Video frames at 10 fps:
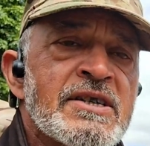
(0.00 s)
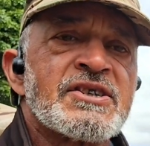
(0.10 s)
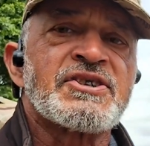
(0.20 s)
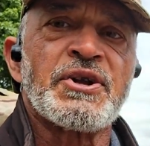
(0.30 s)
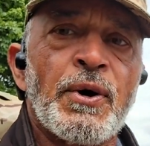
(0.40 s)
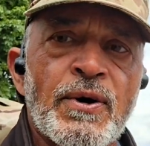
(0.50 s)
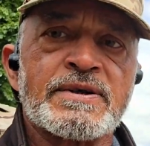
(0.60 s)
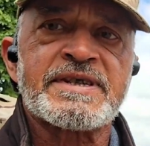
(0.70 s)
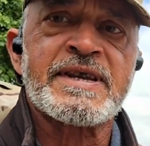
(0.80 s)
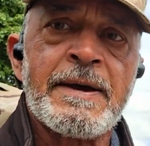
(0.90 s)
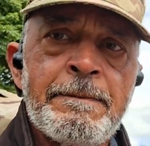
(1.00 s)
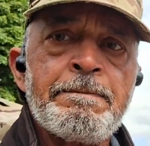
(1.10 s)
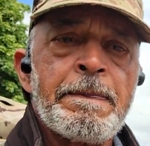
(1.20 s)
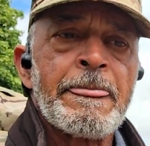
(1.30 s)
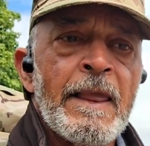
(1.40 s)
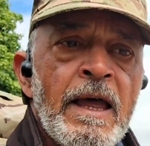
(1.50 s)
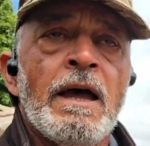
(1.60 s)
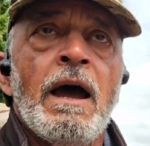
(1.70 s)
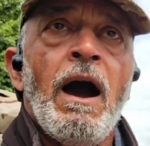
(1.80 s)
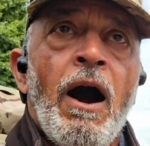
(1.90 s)
stores
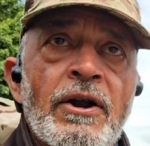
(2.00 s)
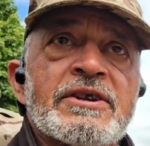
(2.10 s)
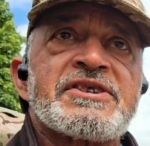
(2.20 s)
on